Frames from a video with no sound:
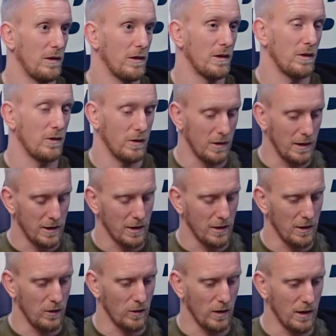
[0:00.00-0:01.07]
You know, you need to
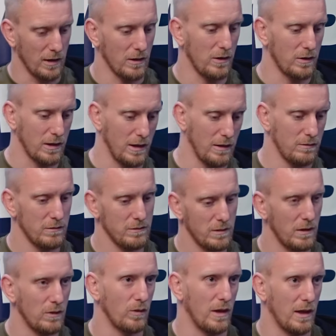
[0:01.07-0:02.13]
know like, okay,
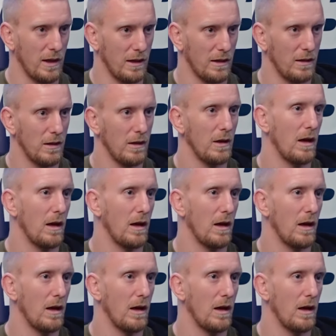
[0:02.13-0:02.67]
we're here.